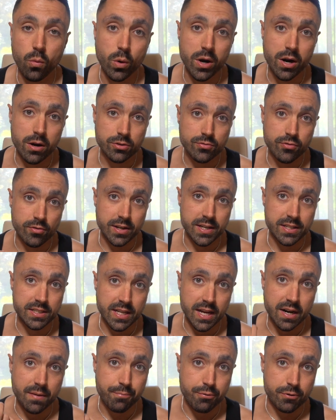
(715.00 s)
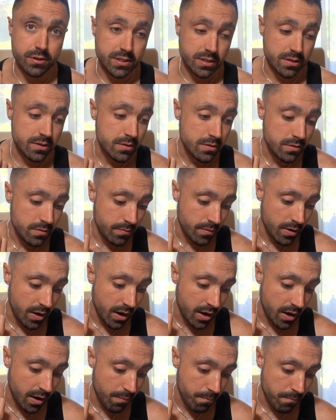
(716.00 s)
When I was released out of prison,
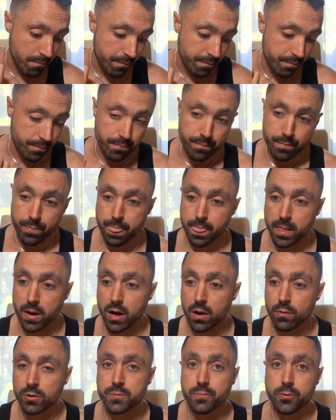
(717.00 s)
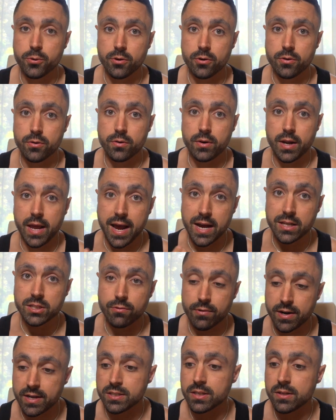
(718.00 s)
um, I was put on
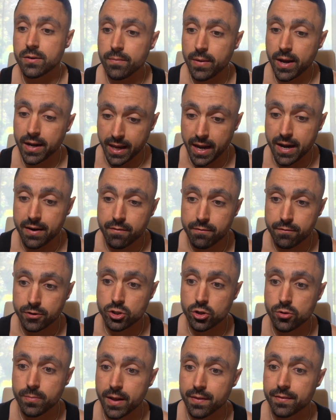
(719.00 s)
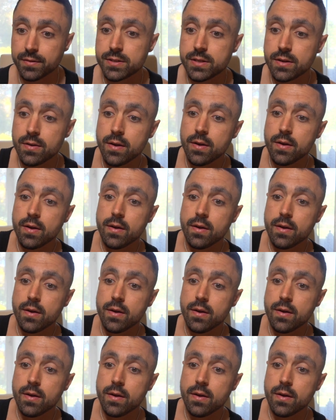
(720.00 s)
house arrest again for two months.